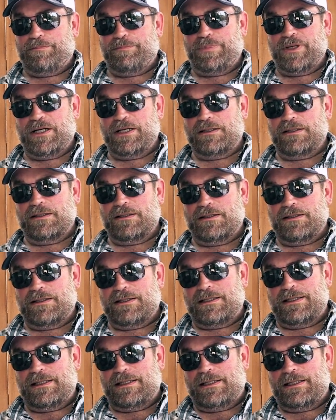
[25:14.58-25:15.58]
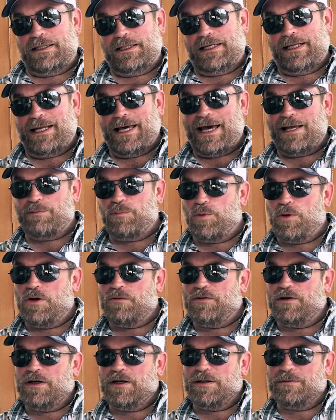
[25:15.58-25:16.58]
but it had more
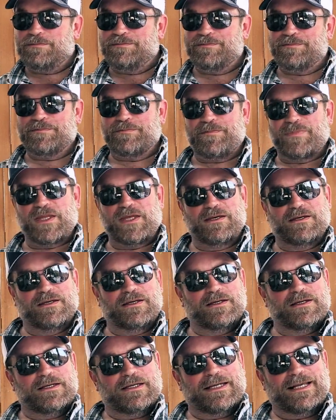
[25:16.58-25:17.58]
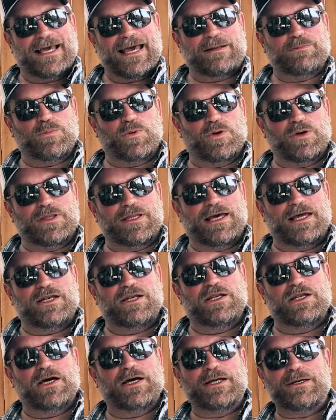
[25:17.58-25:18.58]
of a, it had more of that
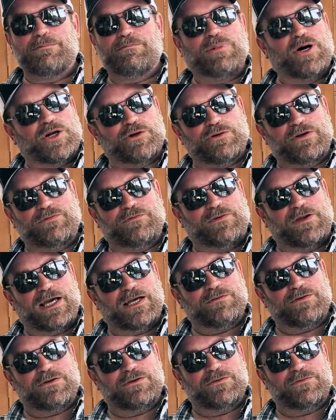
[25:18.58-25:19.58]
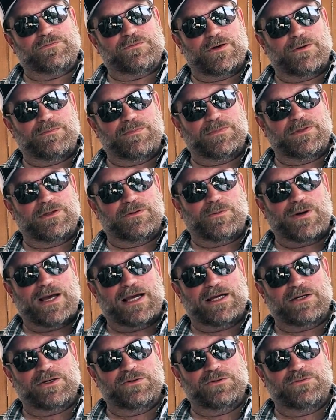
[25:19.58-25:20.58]
nutty, buttery flavor from the
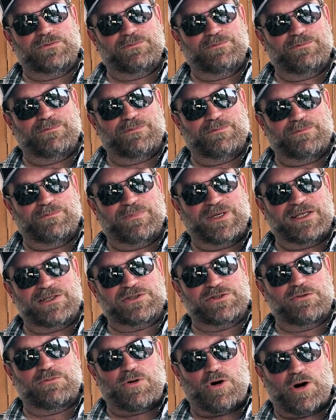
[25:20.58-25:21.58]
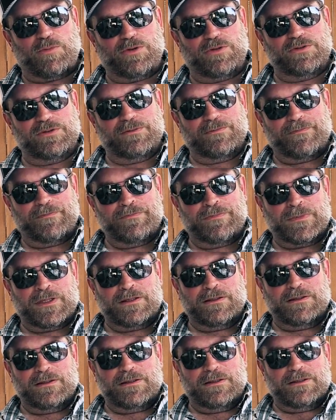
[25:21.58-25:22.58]
Wagyu being so marbled.
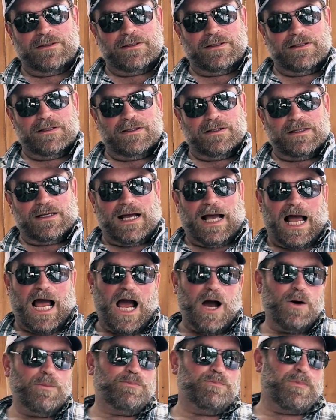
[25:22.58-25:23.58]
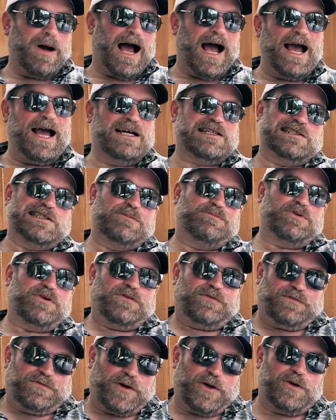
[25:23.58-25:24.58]
I actually
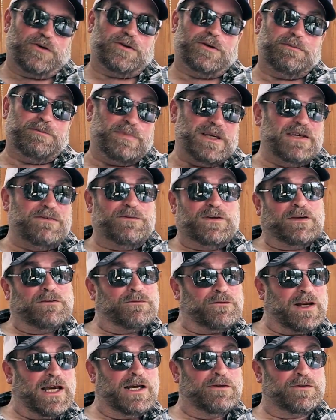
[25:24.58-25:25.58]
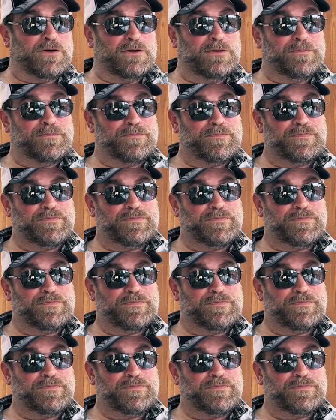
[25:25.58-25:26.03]
prefer the beefy flavor,